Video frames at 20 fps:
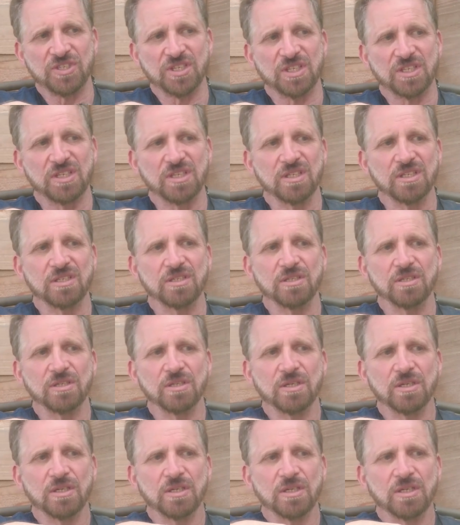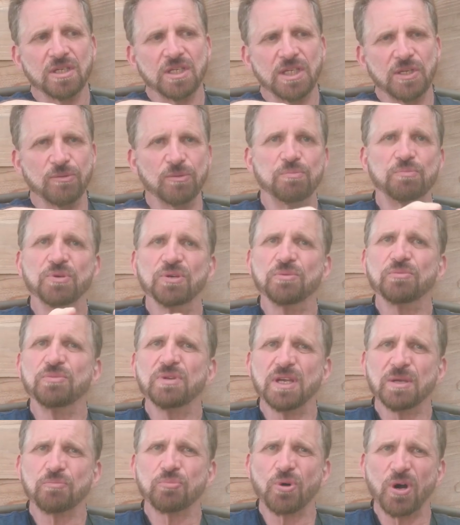a kid, he would
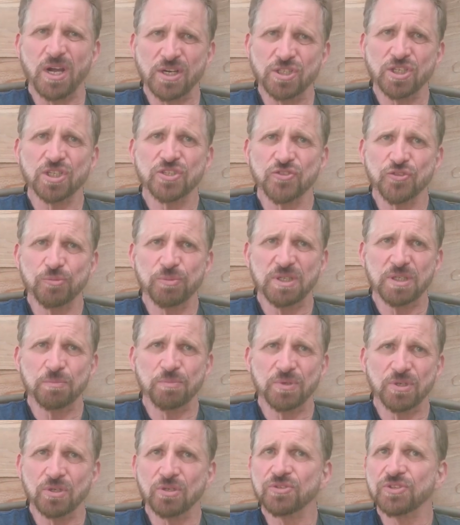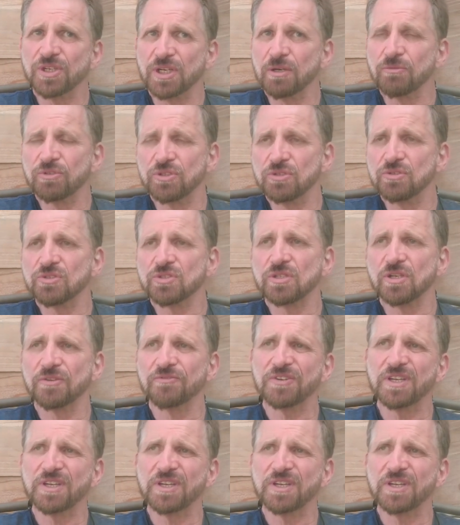make projects for me to build, and I would do stuff.